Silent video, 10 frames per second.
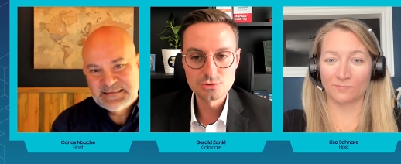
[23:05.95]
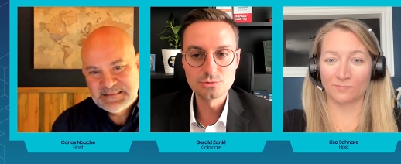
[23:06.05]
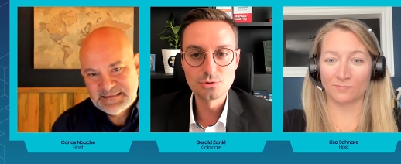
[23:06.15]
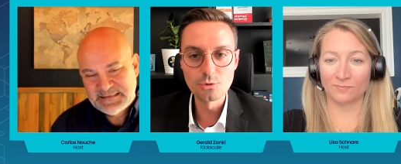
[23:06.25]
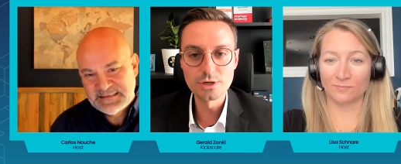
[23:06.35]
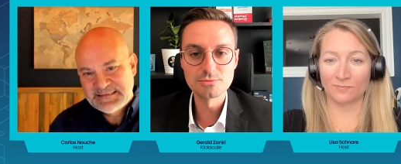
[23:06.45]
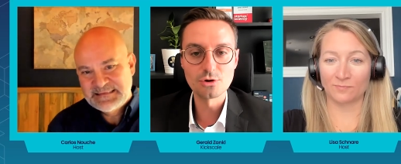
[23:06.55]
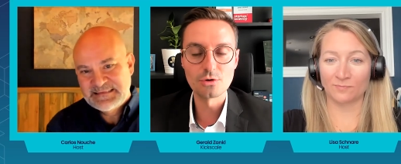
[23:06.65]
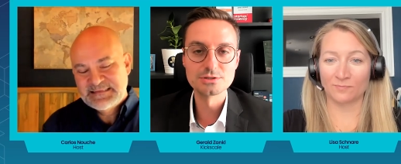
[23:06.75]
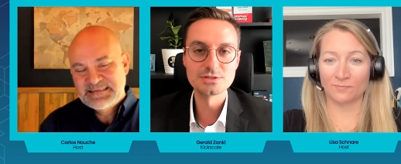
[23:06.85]
Speaker 1: to grow them
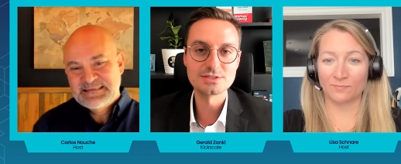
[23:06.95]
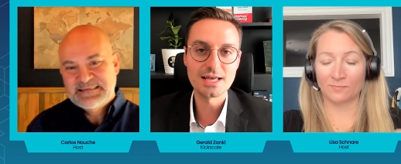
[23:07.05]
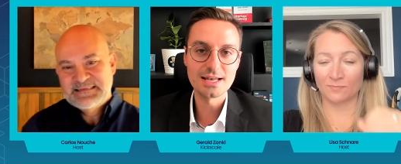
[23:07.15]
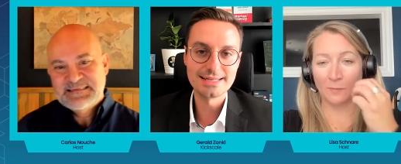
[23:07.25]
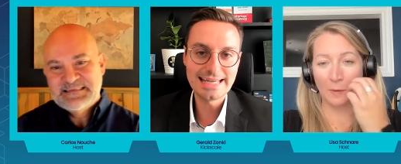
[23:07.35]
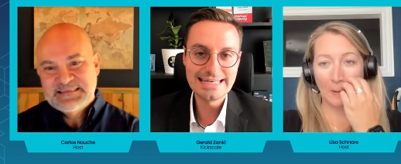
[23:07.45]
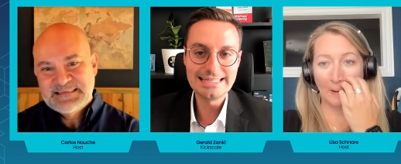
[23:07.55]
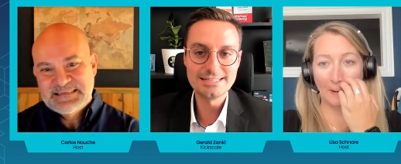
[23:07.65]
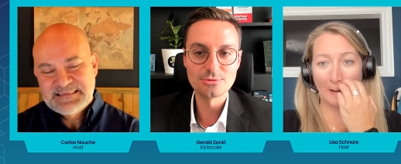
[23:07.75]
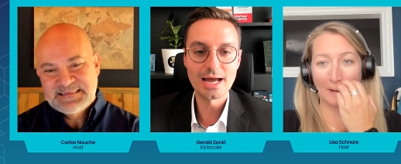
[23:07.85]
towards the seller, they
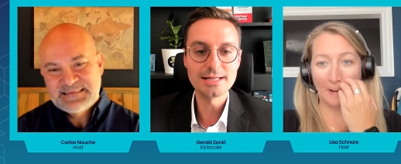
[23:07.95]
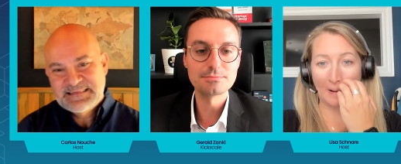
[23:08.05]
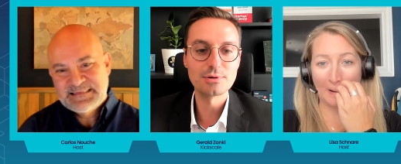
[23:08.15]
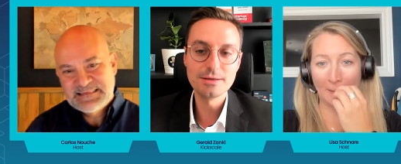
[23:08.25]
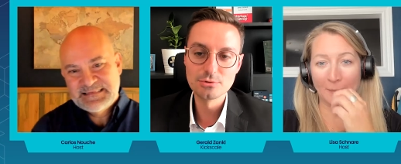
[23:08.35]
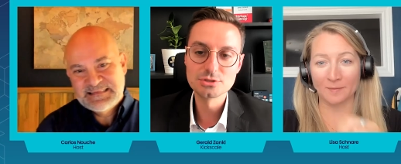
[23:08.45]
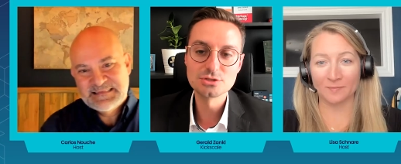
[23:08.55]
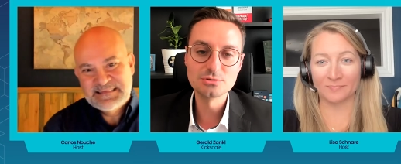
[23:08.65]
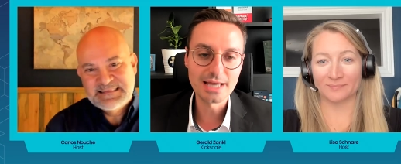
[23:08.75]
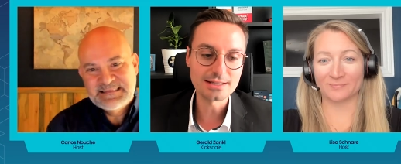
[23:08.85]
need the right playbooks to
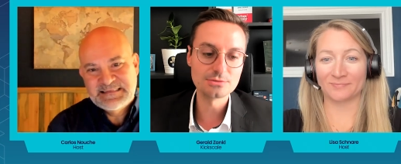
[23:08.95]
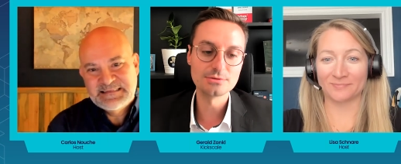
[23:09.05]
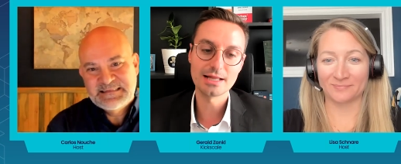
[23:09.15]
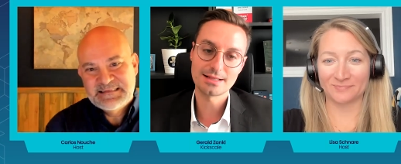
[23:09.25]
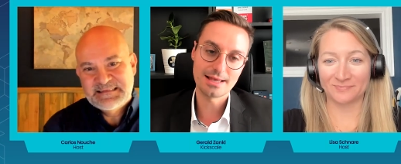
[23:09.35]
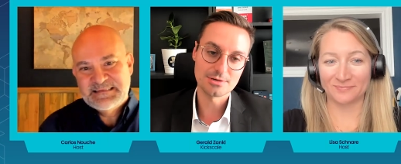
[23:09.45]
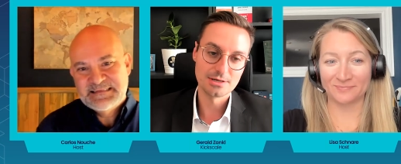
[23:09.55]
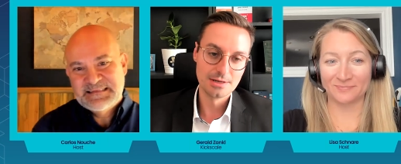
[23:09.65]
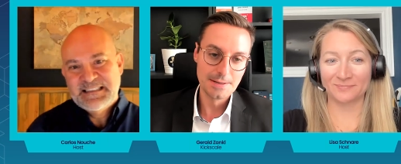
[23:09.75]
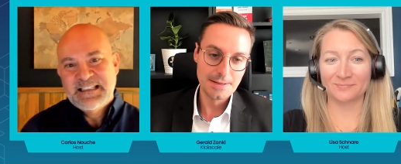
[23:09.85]
get to that level.
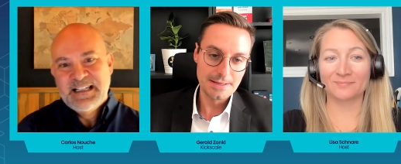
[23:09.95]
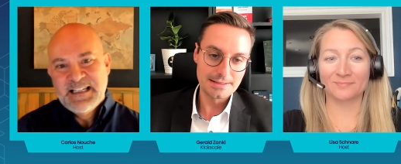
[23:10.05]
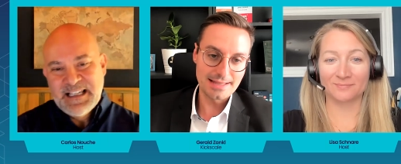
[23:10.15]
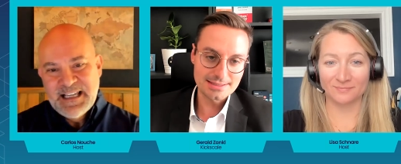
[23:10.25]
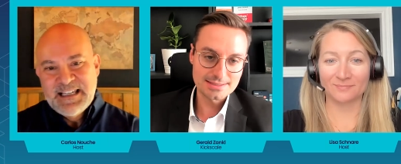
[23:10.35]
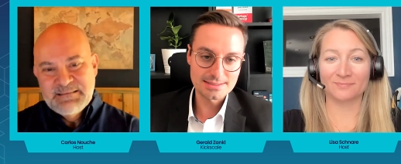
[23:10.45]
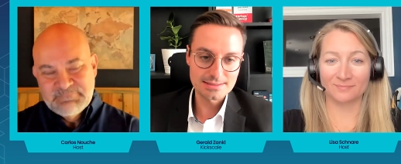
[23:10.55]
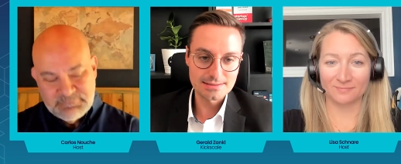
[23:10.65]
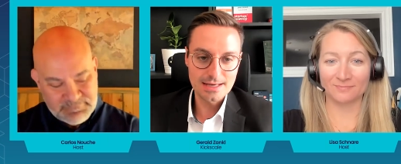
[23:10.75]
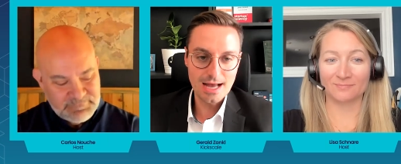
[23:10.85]
That's
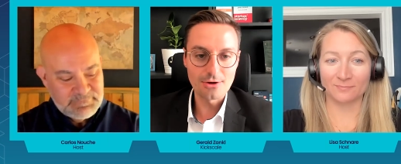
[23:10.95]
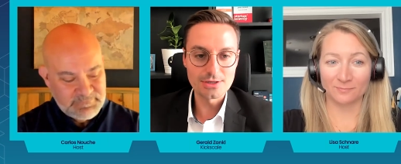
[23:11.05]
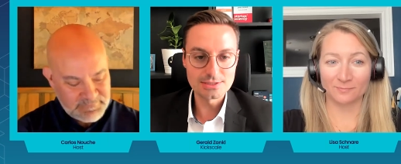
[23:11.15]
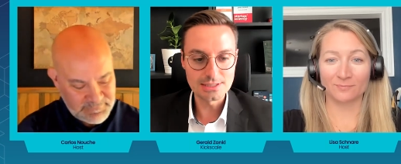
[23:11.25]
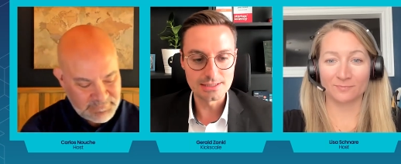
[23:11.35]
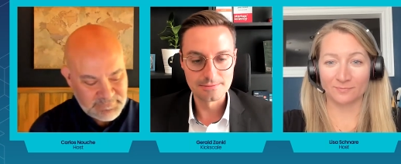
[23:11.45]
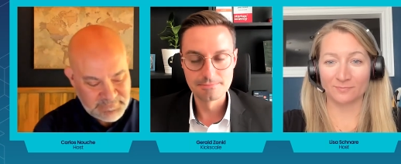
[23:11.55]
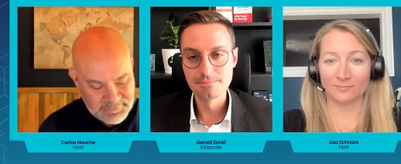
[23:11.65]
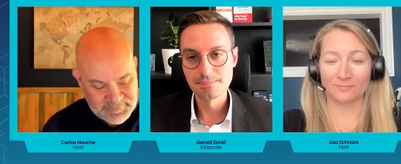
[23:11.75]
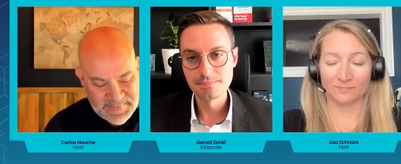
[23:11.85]
how I see it.
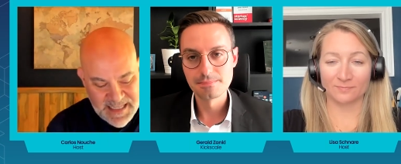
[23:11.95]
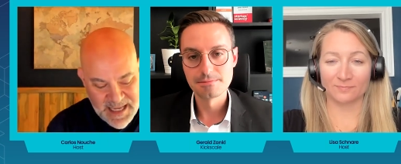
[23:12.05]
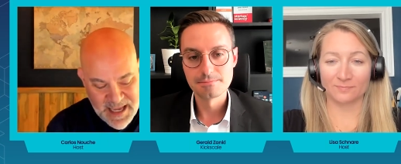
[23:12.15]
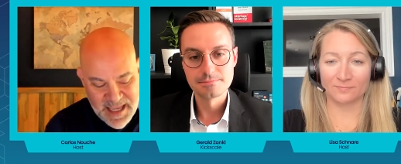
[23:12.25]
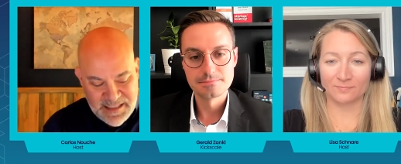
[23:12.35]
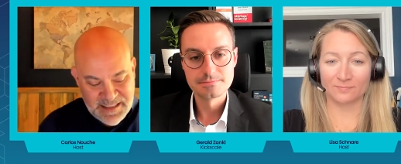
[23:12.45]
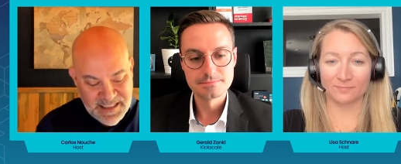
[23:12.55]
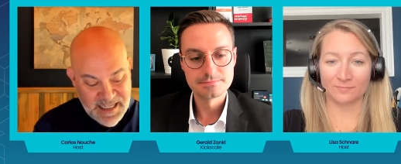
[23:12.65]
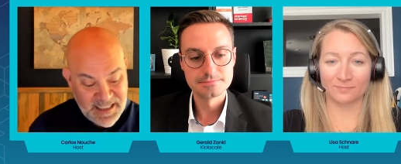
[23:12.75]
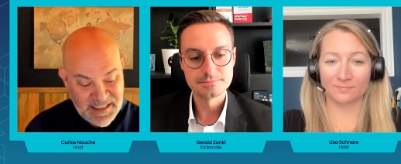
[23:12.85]
Speaker 2: Yeah, and can
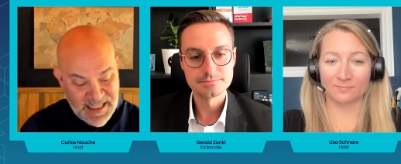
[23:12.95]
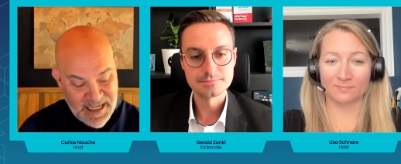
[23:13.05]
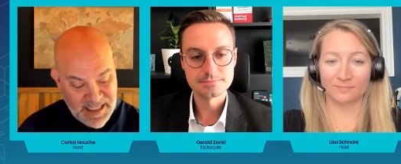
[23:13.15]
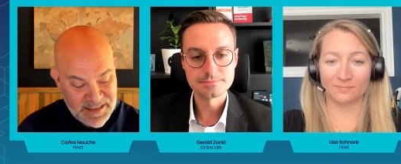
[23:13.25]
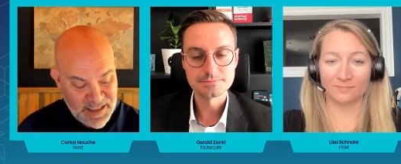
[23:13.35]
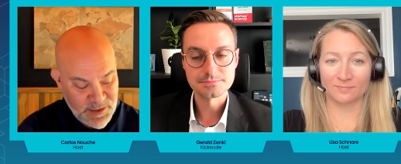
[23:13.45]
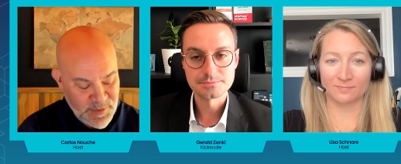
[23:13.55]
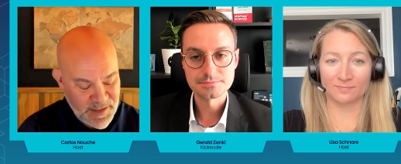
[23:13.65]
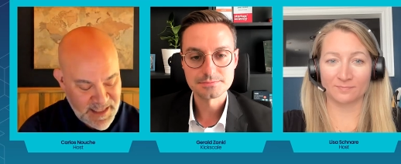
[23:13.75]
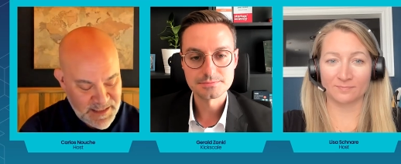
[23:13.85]
I kind of continuing
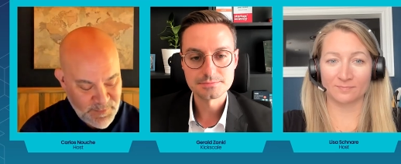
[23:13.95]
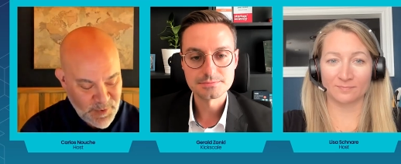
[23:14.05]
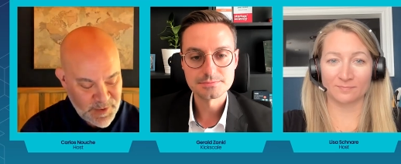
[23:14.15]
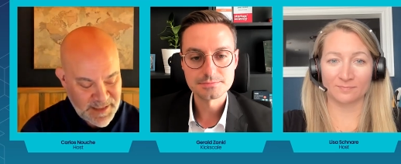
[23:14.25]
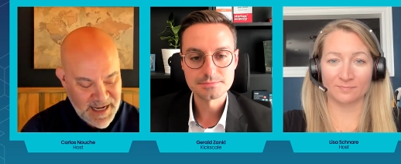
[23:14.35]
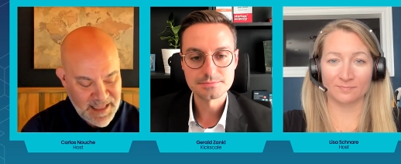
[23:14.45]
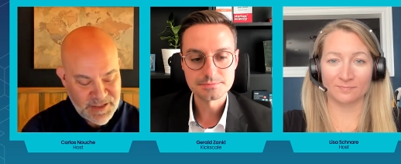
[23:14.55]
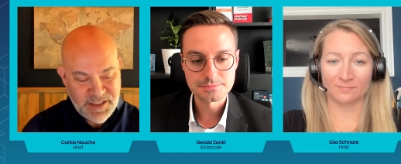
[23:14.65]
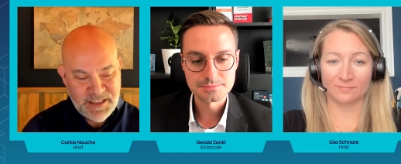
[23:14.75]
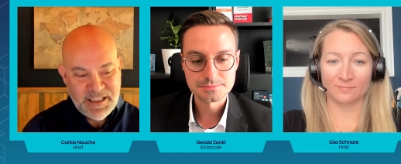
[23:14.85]
that sports
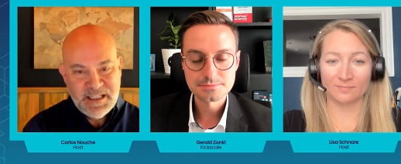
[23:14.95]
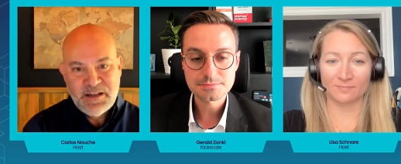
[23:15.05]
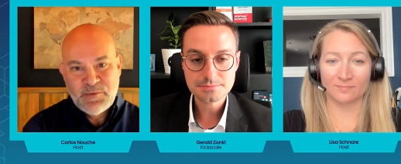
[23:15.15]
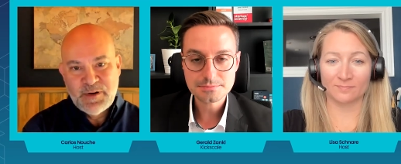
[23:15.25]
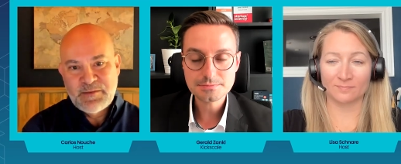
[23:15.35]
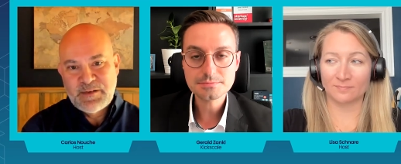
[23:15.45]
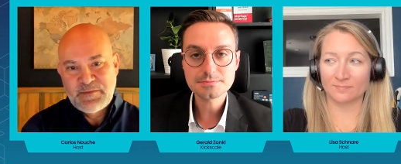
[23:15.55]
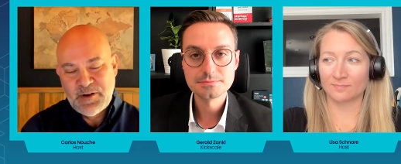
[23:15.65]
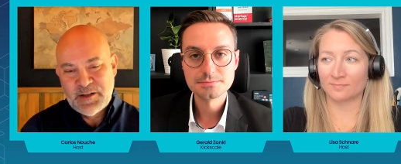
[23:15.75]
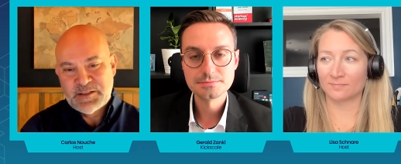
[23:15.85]
analogy? What I've
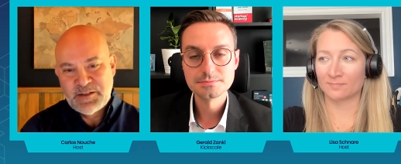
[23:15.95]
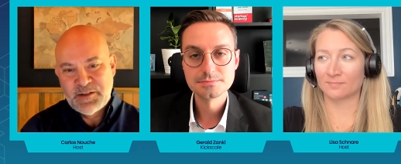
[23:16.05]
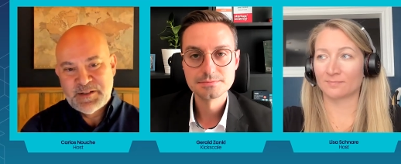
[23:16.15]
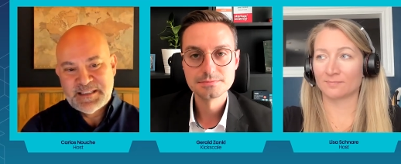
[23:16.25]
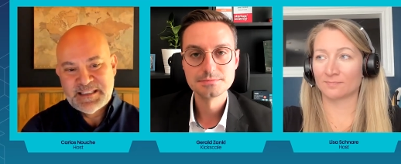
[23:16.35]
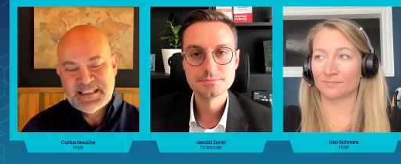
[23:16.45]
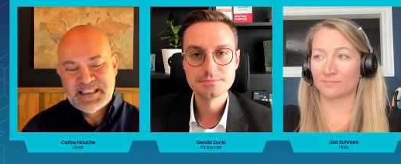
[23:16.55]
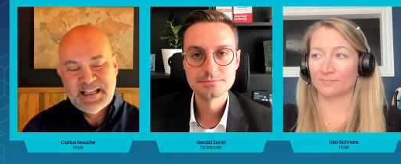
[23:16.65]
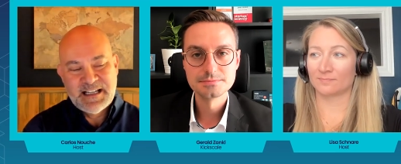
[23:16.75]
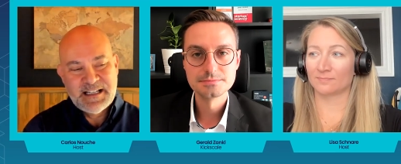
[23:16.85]
also noticed is
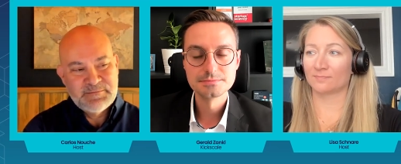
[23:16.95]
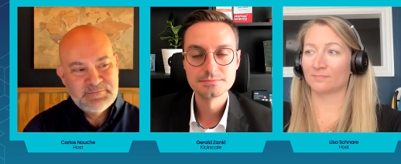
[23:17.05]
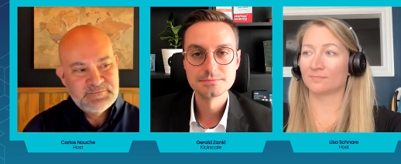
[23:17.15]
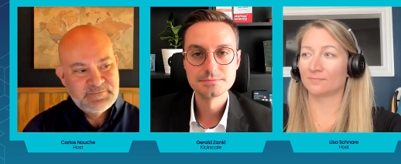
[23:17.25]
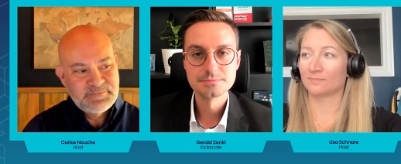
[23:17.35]
um,